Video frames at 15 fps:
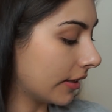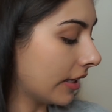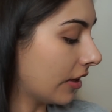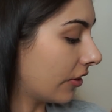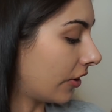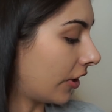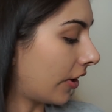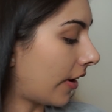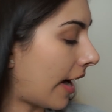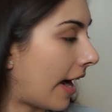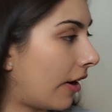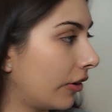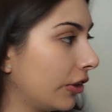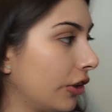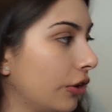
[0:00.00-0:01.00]
Either
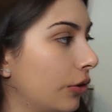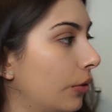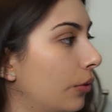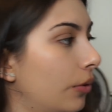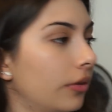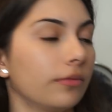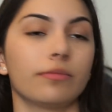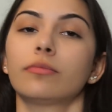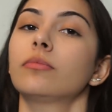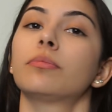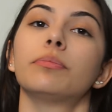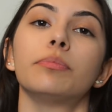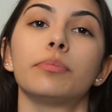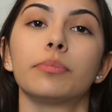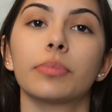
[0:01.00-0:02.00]
how do you
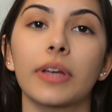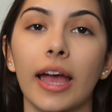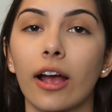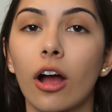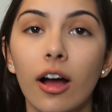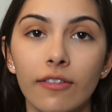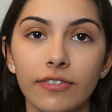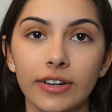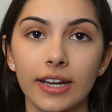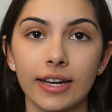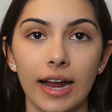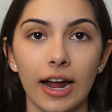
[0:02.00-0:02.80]
get confident?